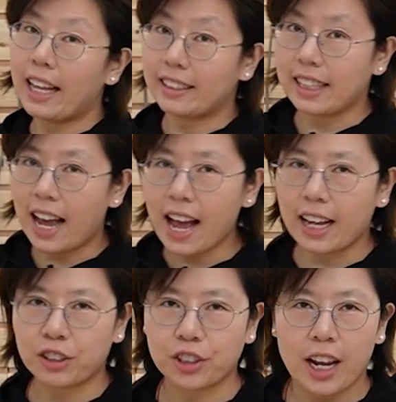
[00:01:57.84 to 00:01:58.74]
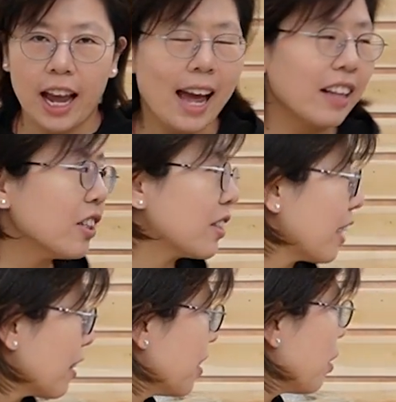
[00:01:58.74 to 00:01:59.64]
at the edge and the
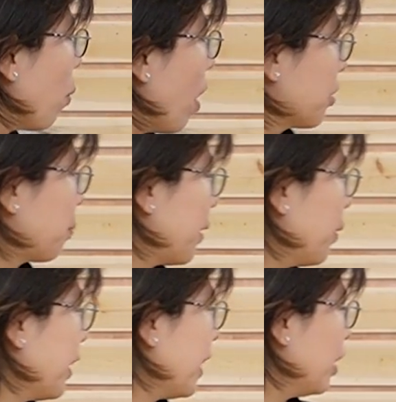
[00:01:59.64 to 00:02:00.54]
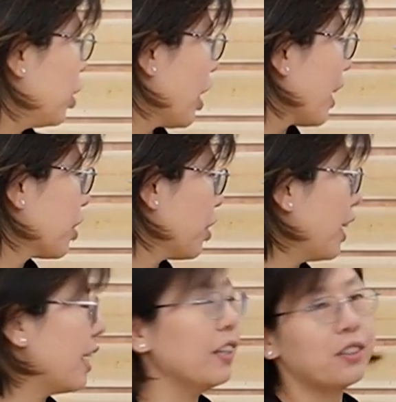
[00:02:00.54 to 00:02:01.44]
60 watt PoE injector
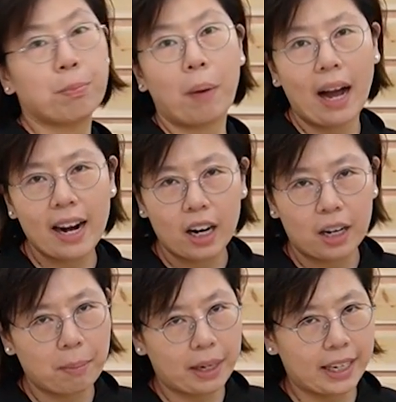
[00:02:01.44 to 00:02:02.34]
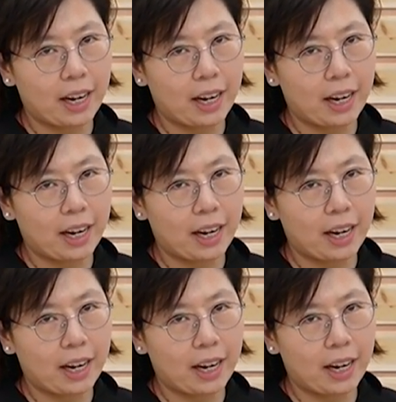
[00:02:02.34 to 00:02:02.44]
is by our main